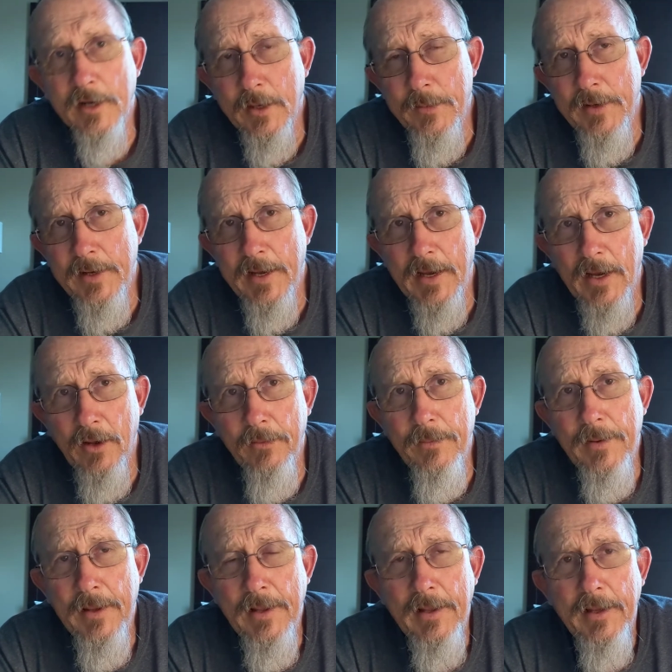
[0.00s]
coming out,
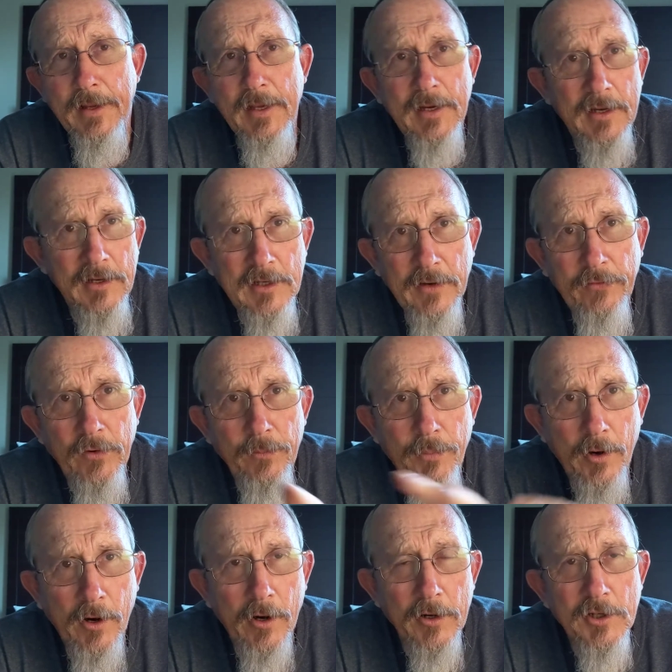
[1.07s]
hitting different
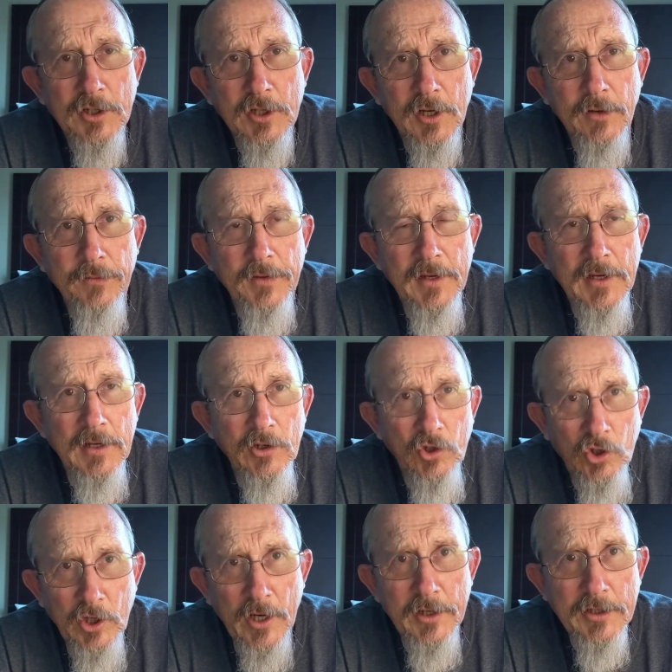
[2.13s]
parts of the
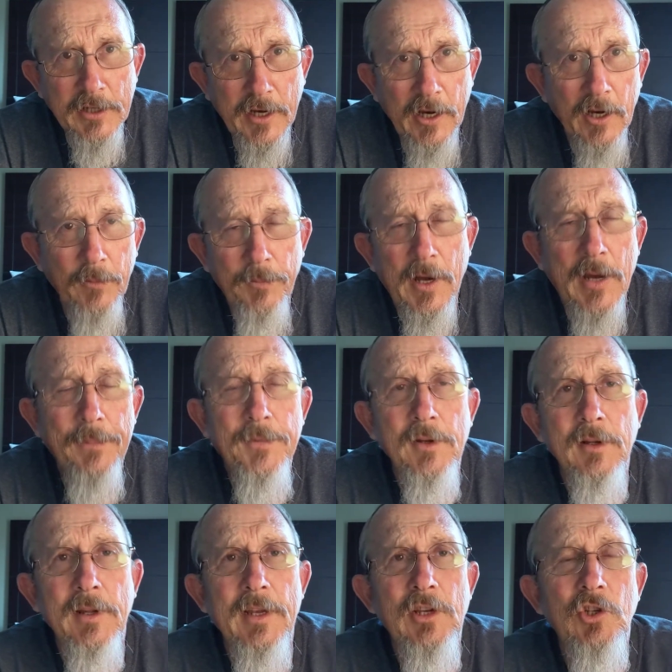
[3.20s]
Gentile
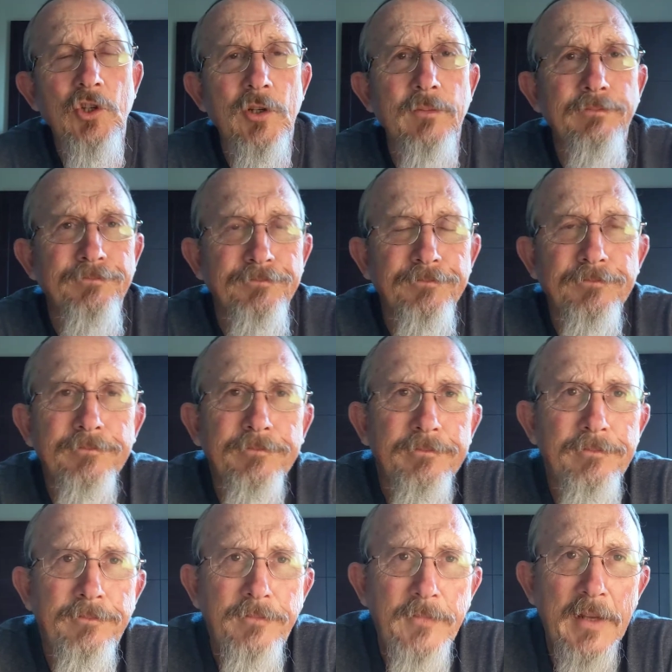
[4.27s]
population.
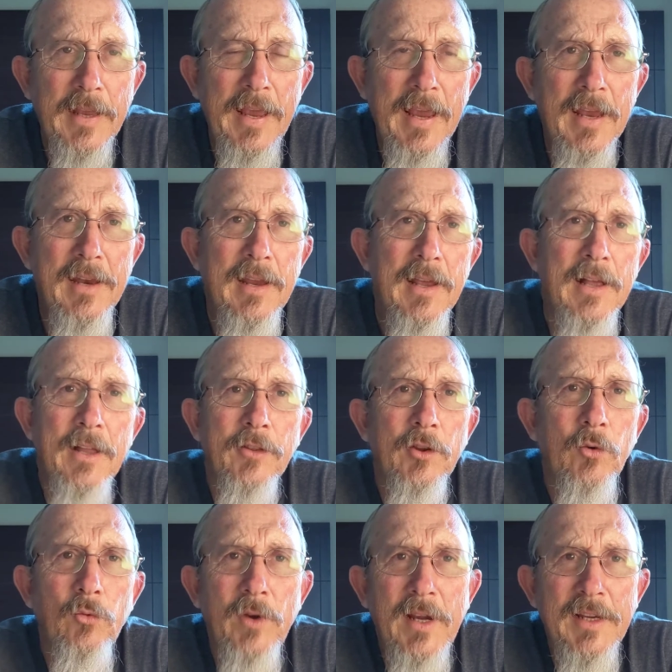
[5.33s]
And
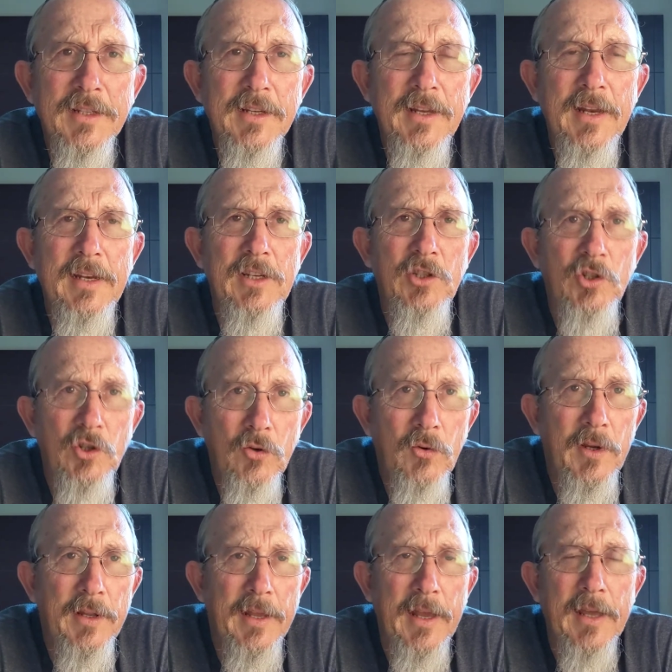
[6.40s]
the reason that he's
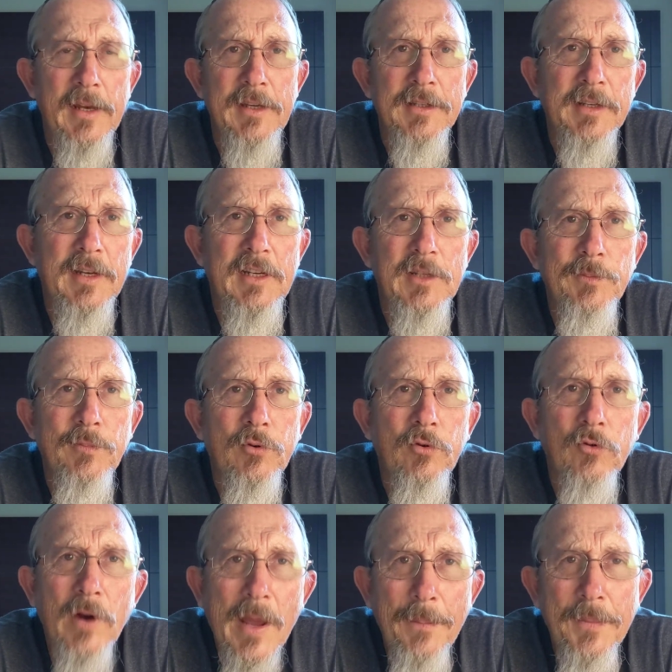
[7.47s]
doing that is that he's
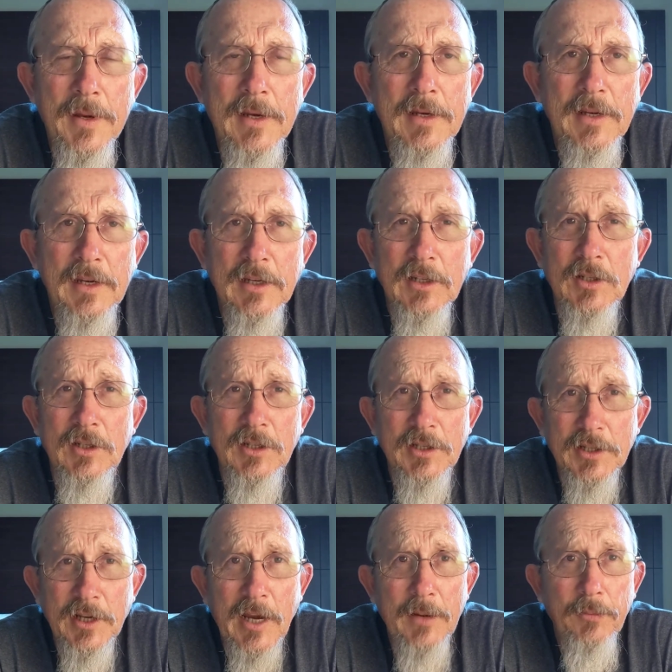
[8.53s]
prepping his
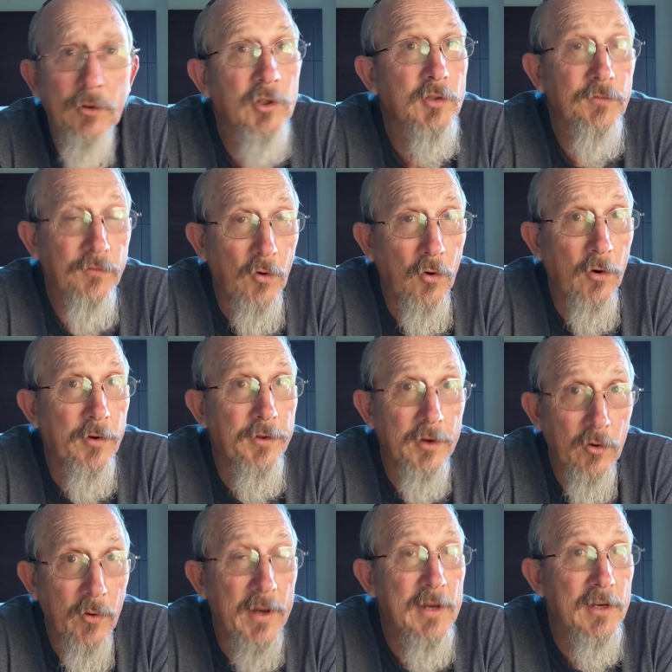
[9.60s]
disciples for the
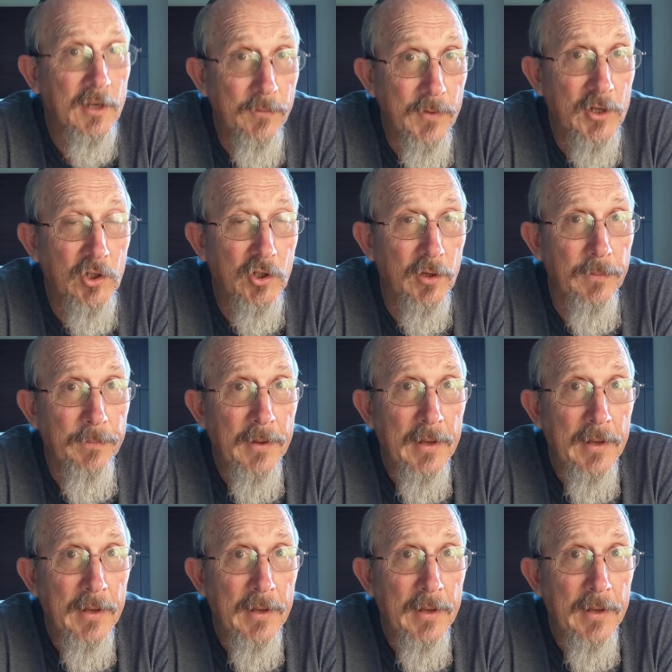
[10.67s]
Great Commission.